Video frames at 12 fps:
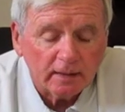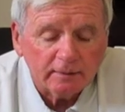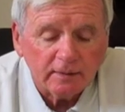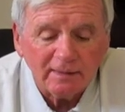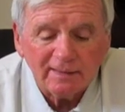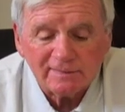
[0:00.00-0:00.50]
I
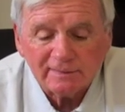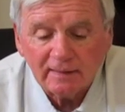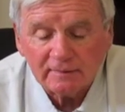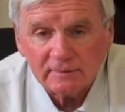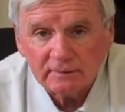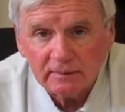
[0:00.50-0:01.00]
think he has an
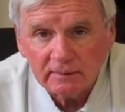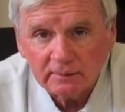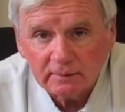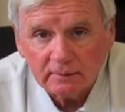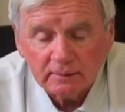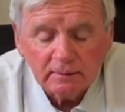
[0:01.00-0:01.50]

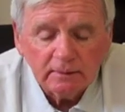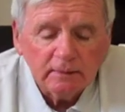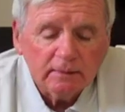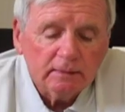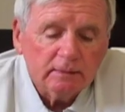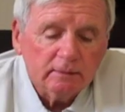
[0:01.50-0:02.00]
outstanding
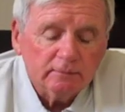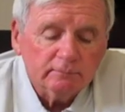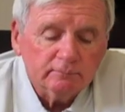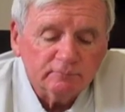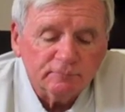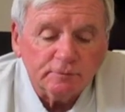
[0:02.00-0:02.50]

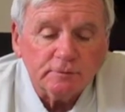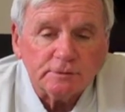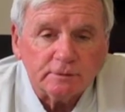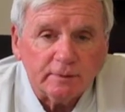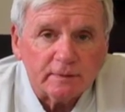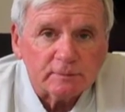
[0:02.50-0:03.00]

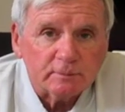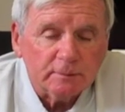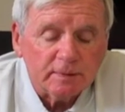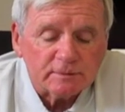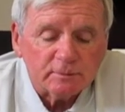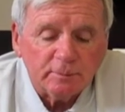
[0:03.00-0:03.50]
future as
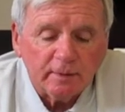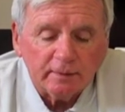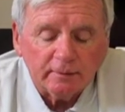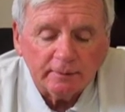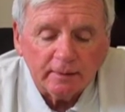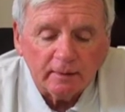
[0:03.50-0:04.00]
a
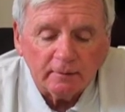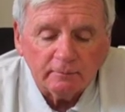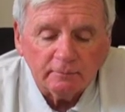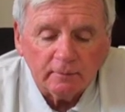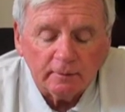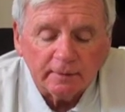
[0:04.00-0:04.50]
punter
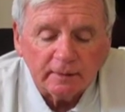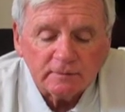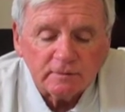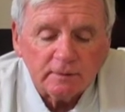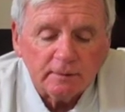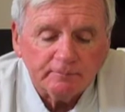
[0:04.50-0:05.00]
on our
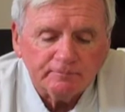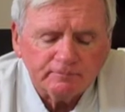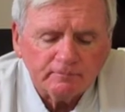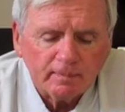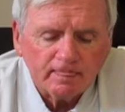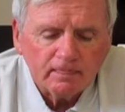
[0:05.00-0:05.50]
team.
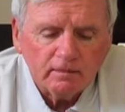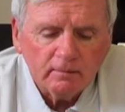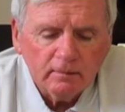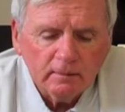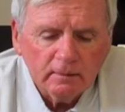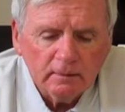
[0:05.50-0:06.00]

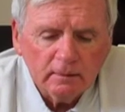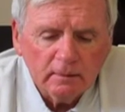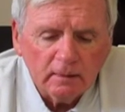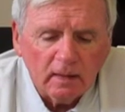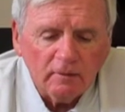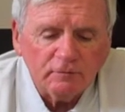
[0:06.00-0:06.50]

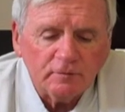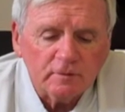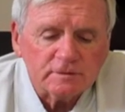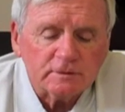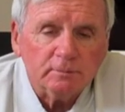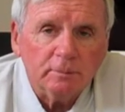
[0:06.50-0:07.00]
Our
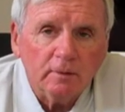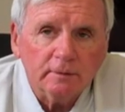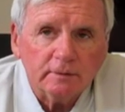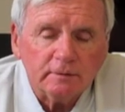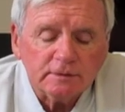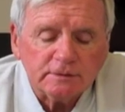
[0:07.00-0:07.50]
first
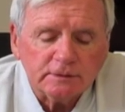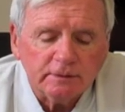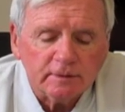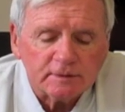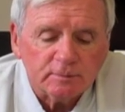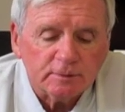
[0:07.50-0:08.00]
opponent this
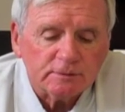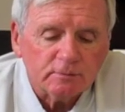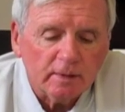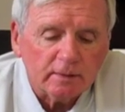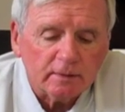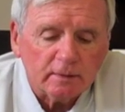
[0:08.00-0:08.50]
year is
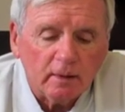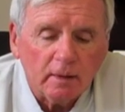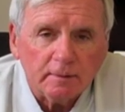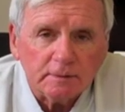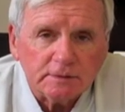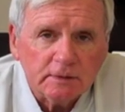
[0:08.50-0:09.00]
Bridgewater
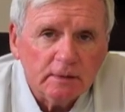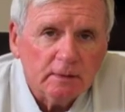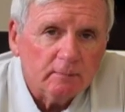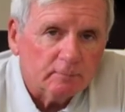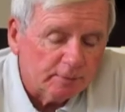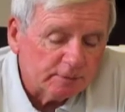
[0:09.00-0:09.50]
College.
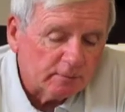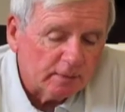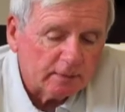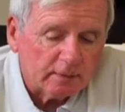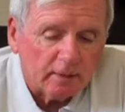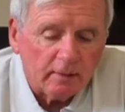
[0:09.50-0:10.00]

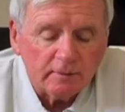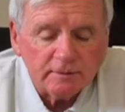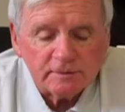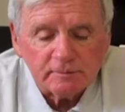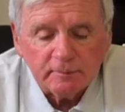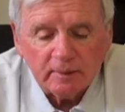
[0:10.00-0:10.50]
Bridgewater College
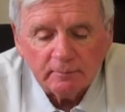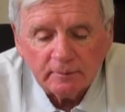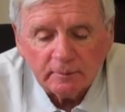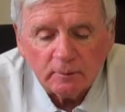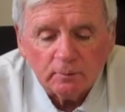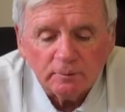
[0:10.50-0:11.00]
is a member of
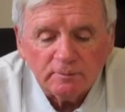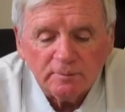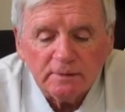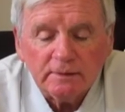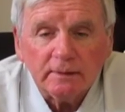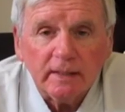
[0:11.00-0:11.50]
the Old
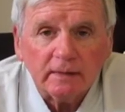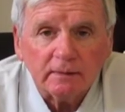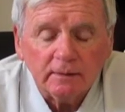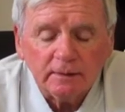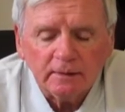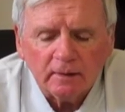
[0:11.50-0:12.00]
Dominion
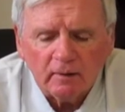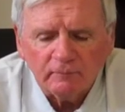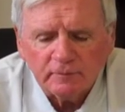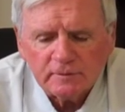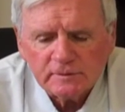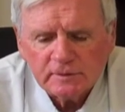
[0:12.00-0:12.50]
Athletic
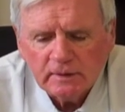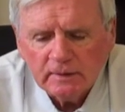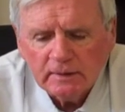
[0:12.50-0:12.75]
Conference,